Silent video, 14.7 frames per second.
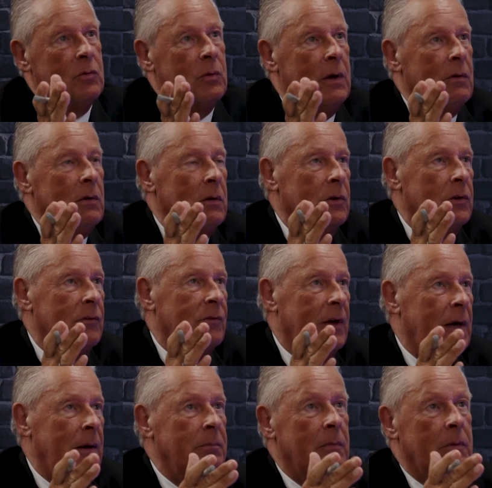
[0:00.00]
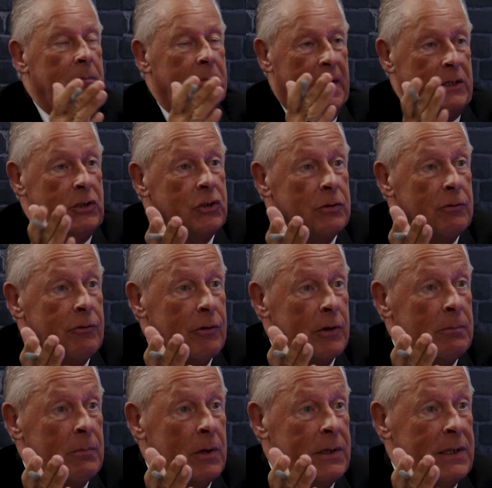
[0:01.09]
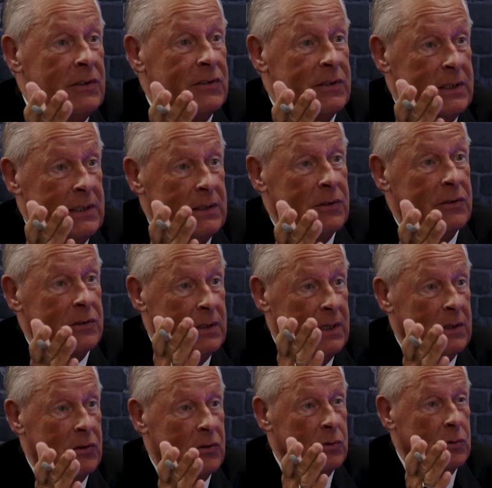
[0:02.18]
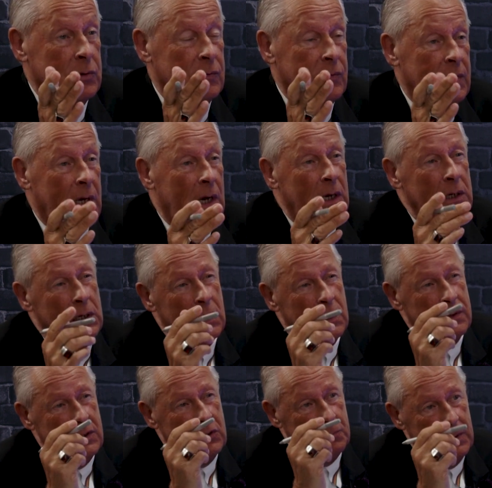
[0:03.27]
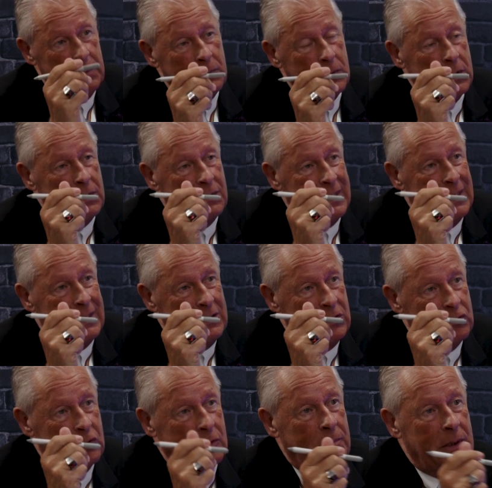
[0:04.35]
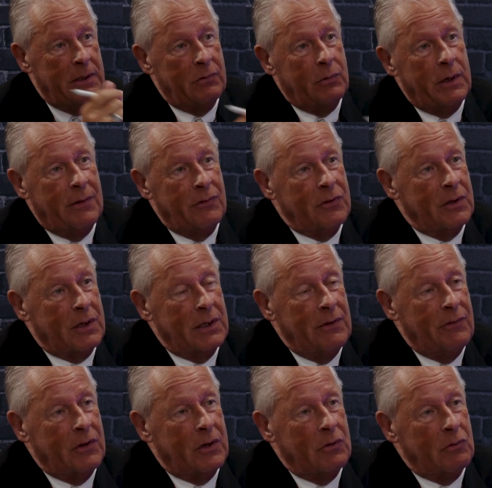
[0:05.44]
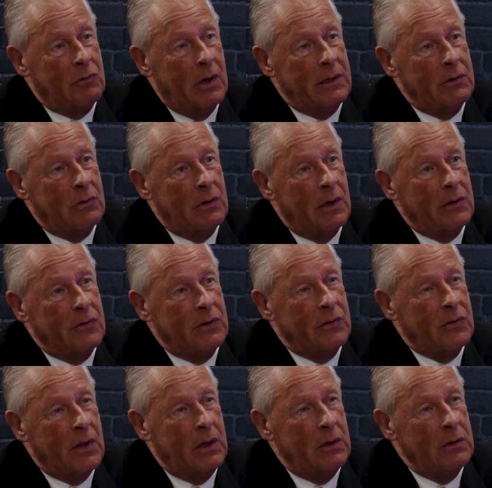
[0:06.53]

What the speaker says: where a lot of our pension fund money sits and that sort of thing. Are these people going to get in trouble if we have significant rate rises though?